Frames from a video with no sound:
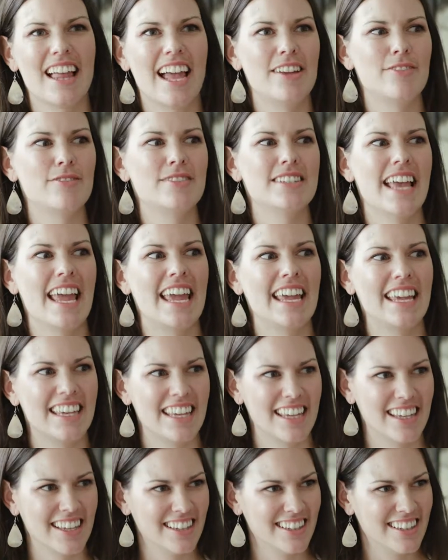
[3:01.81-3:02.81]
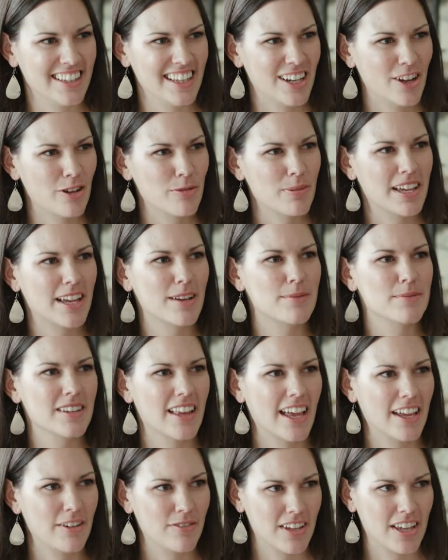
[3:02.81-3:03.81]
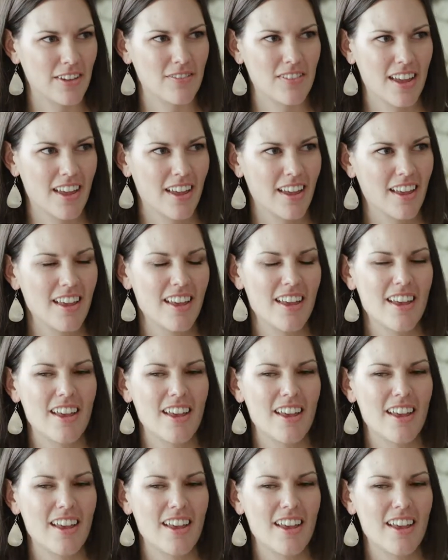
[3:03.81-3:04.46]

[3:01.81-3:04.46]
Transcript: life-taking, it becomes life-giving.